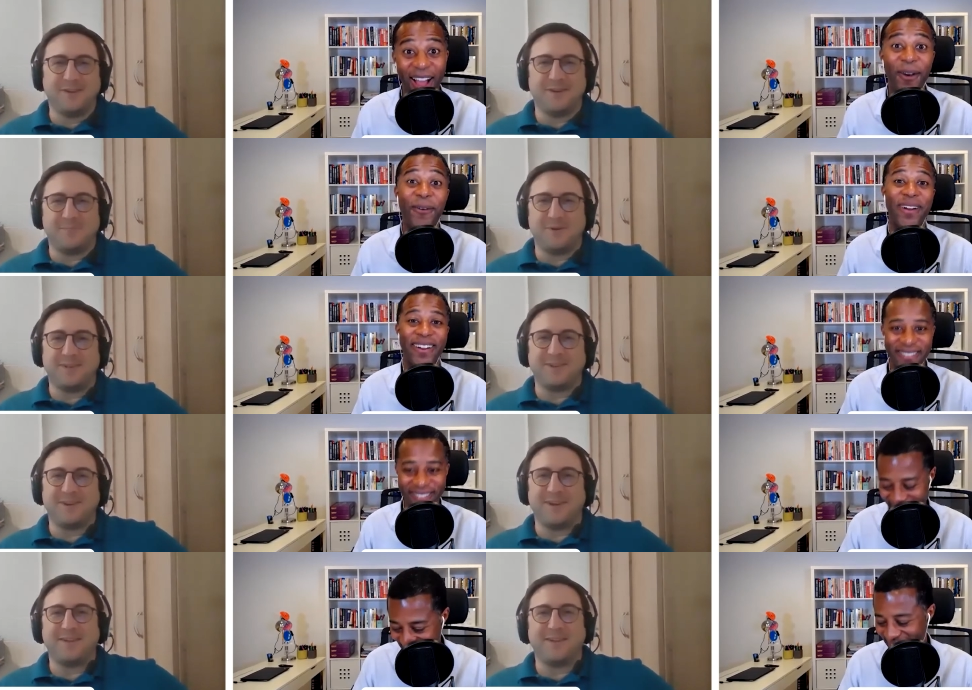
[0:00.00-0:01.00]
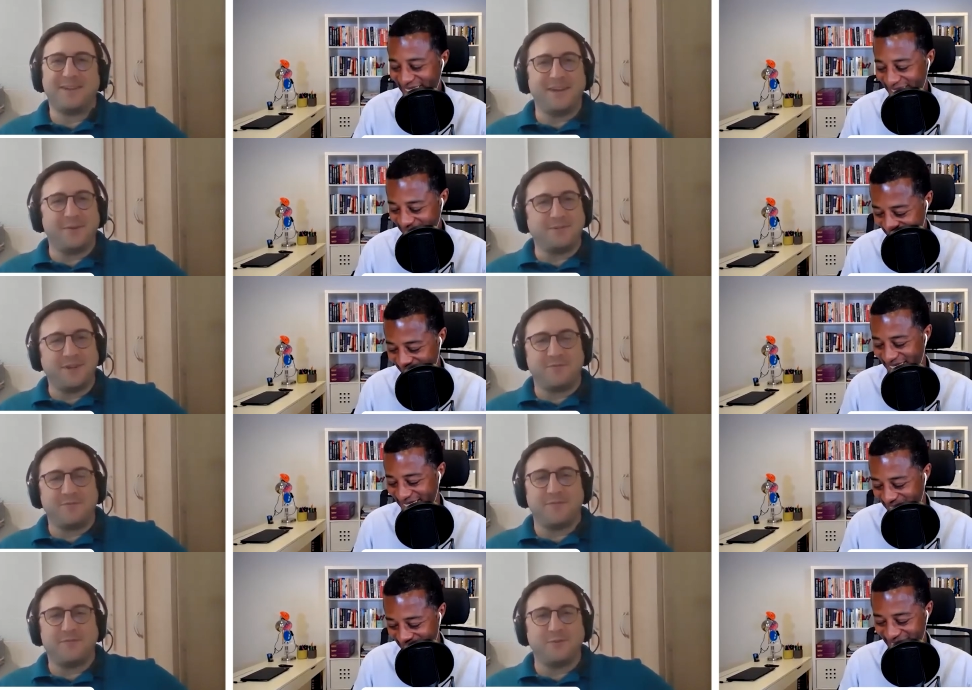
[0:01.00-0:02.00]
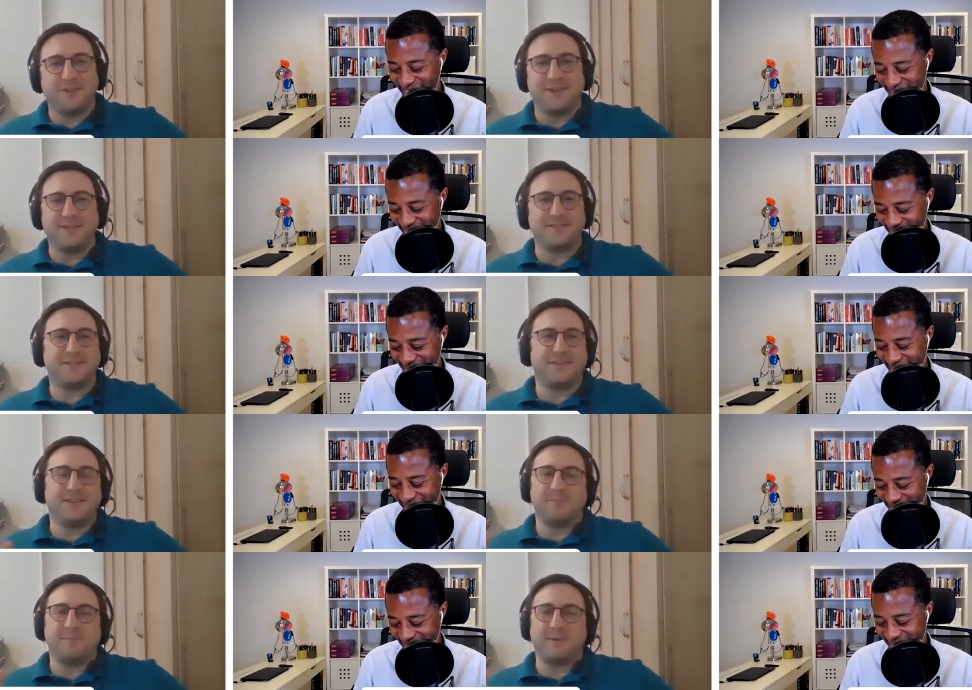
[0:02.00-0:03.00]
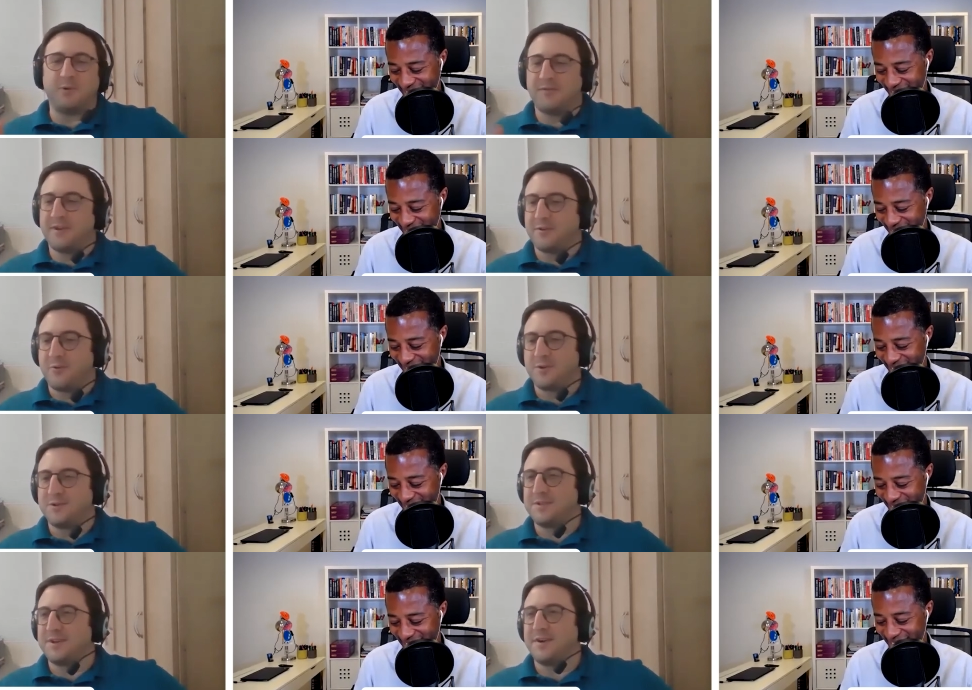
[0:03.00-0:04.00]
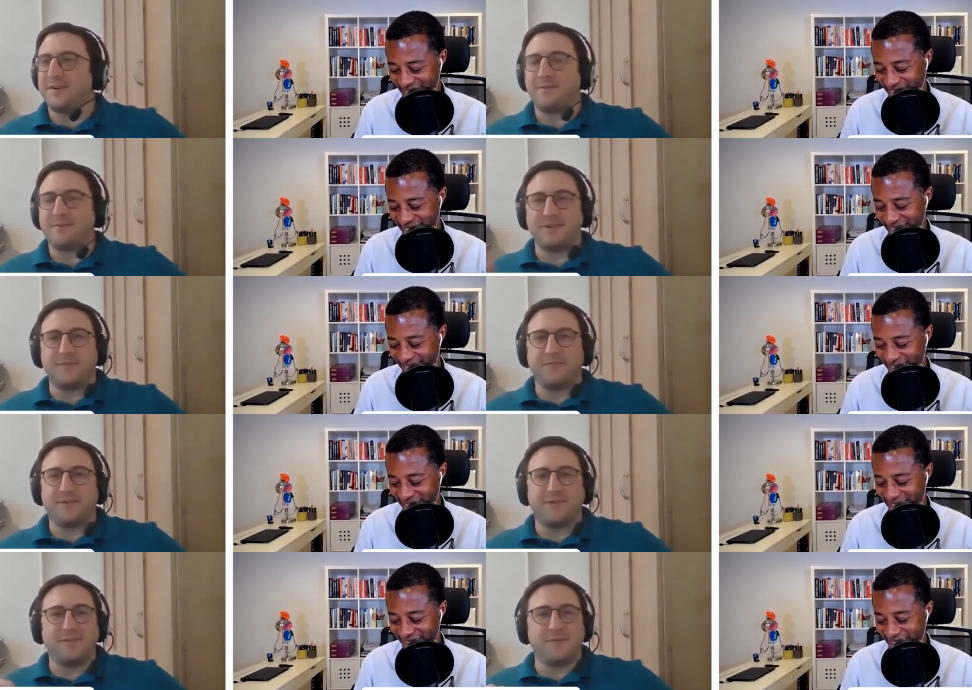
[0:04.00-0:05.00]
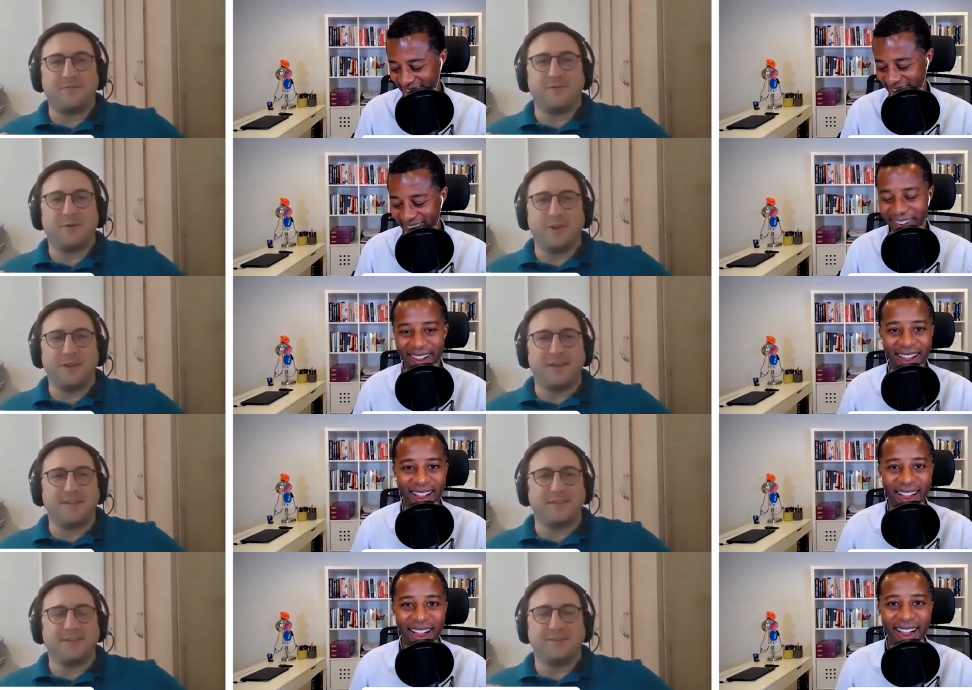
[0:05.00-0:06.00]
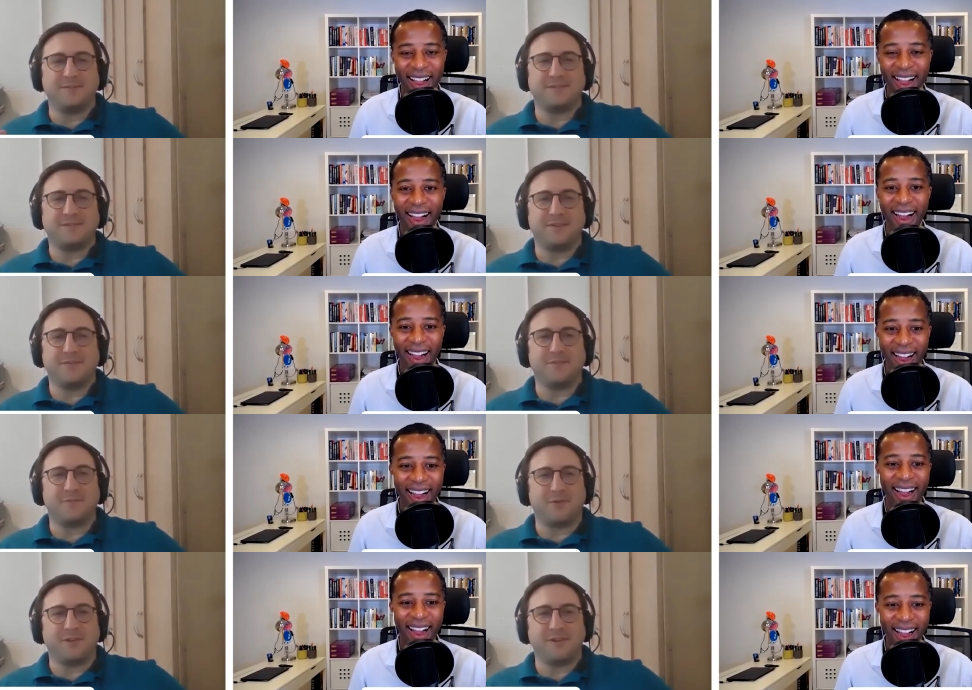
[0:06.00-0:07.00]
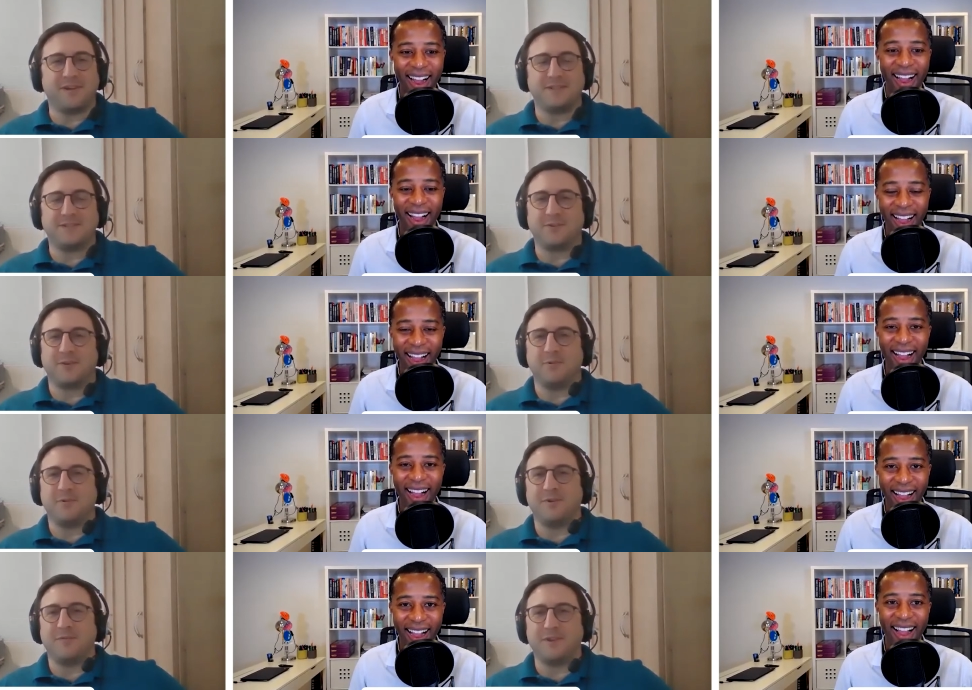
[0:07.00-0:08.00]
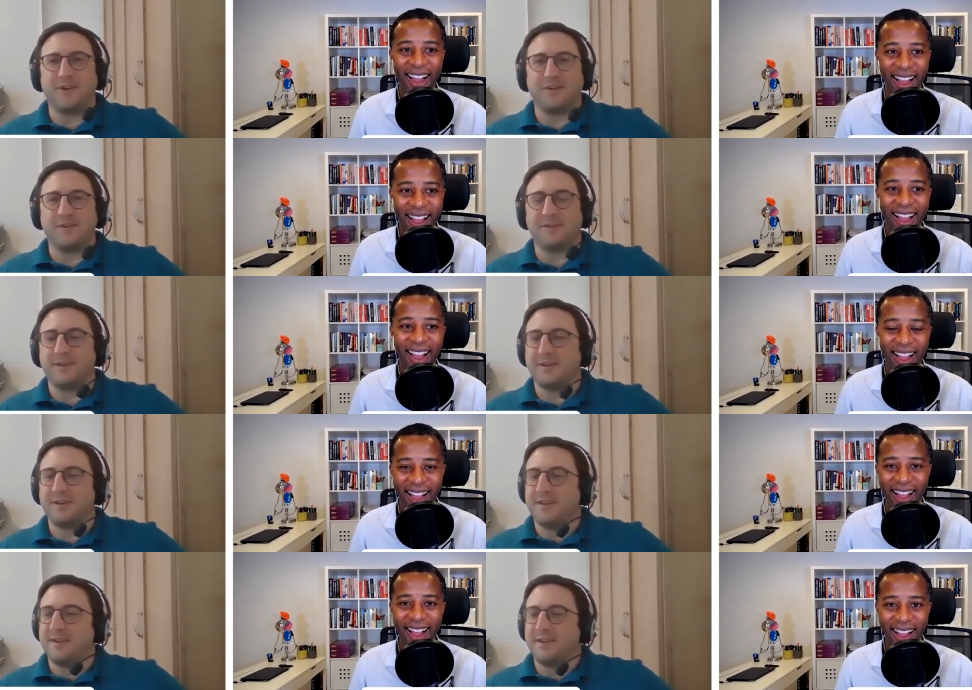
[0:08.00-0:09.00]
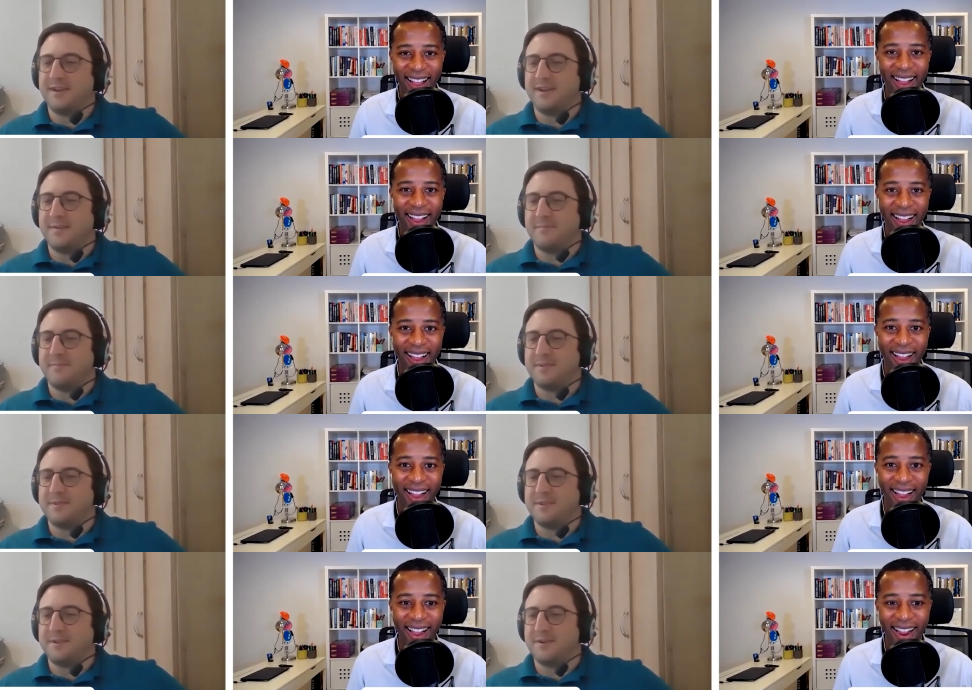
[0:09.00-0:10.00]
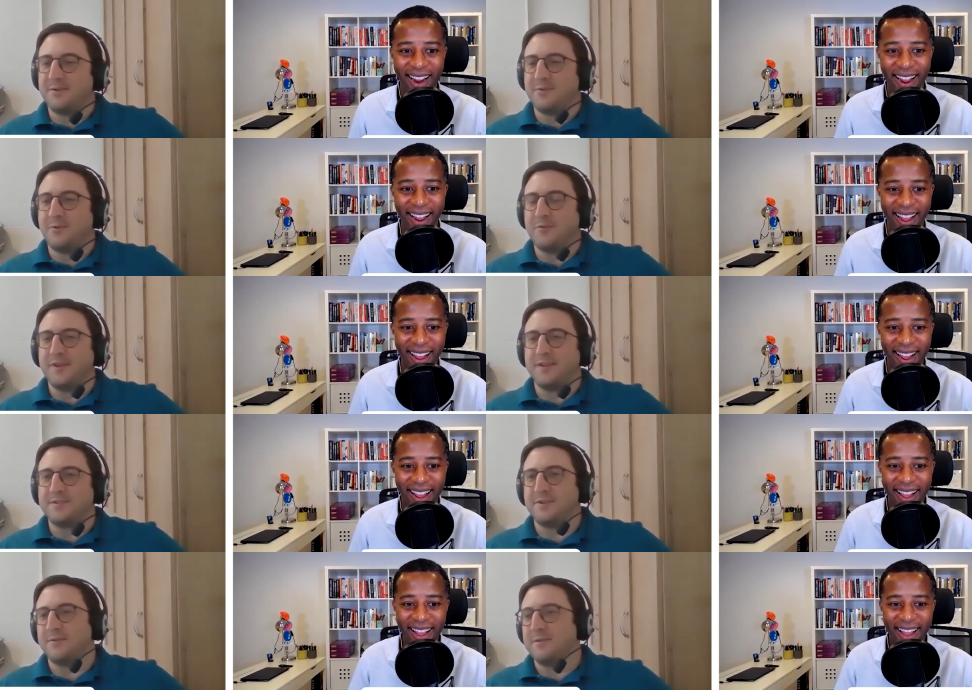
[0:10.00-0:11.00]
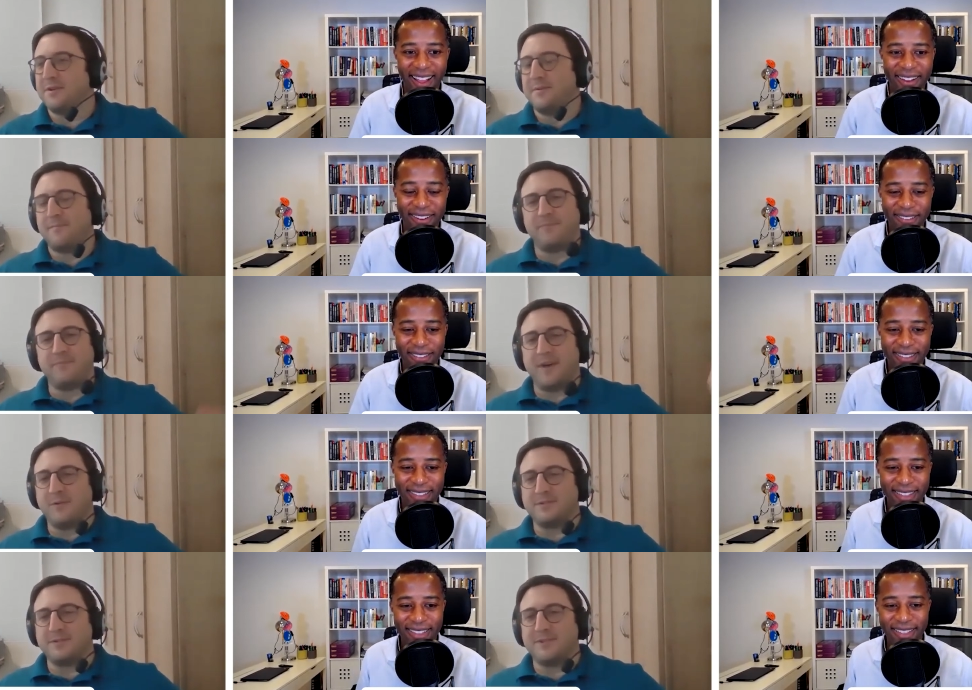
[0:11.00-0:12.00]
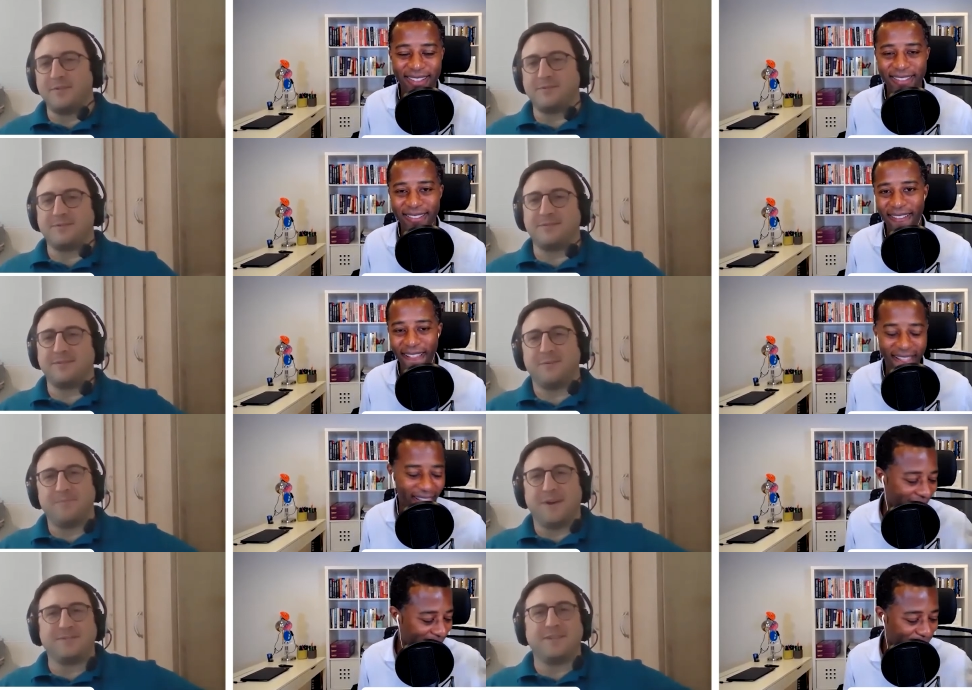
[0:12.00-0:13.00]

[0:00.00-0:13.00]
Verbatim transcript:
Speaker 1: upon Tyne. I was there for a few days. My wife had a course there. I was there for you know for a weekend, and it was you know really nice little community over there, and uh, um, you know a cool thing. So that was that was you know I'll say